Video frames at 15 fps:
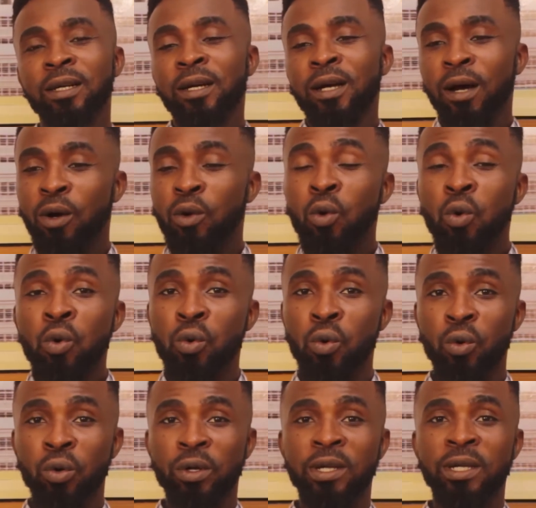a coup
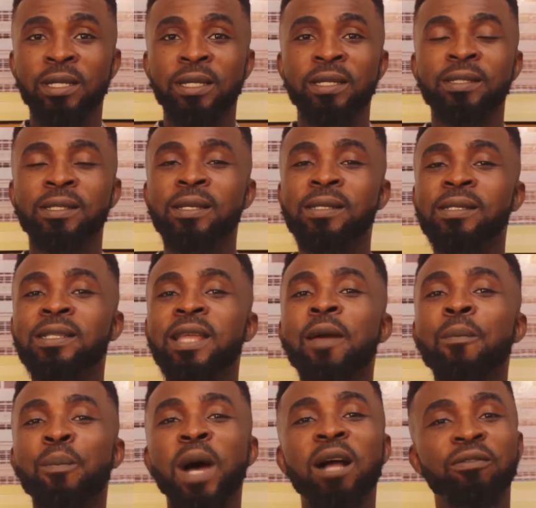is a
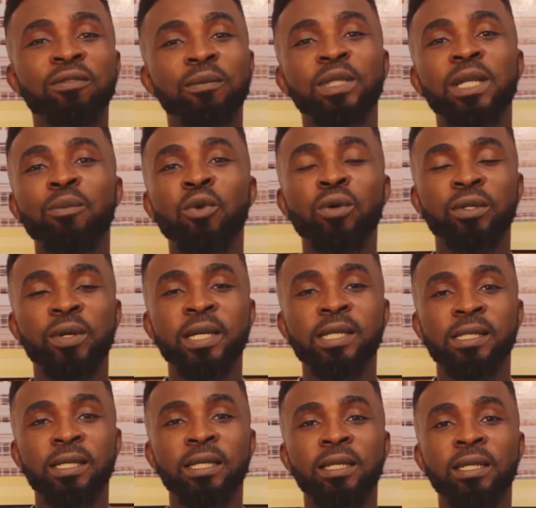step back from
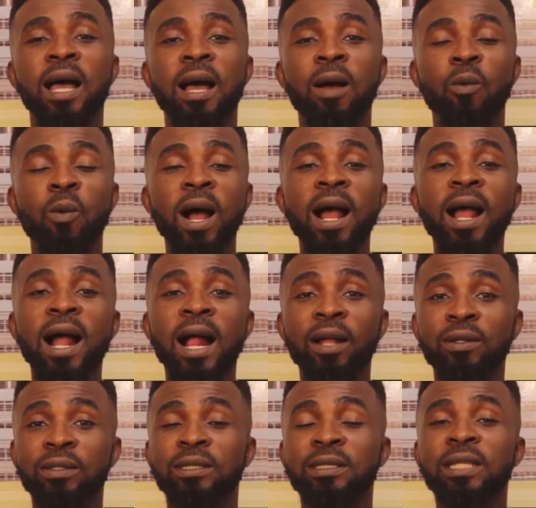democracy. While I
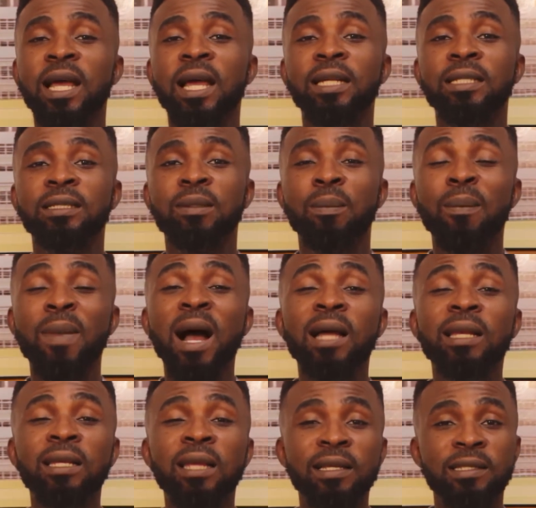understand
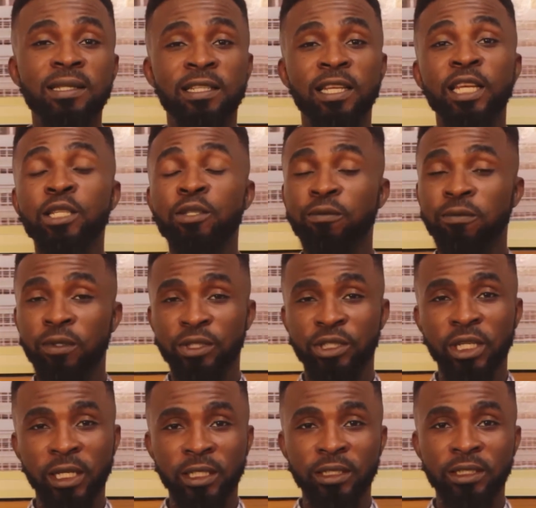Malians' need for
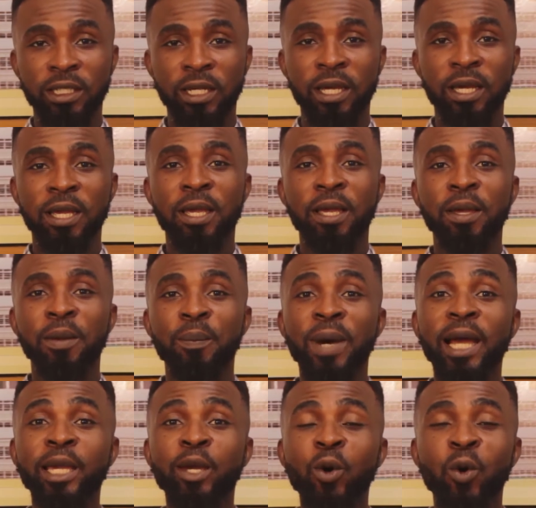change,
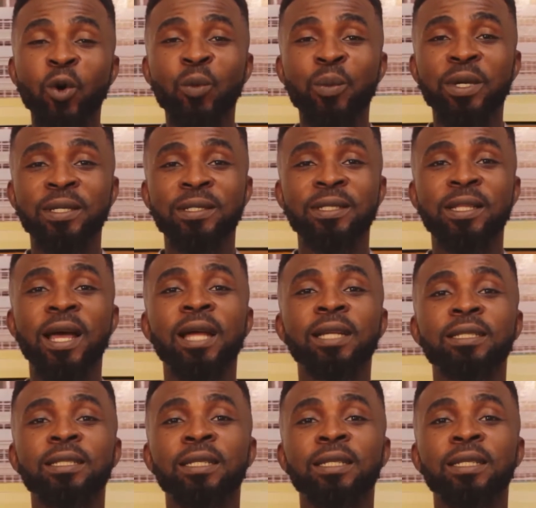my hope is that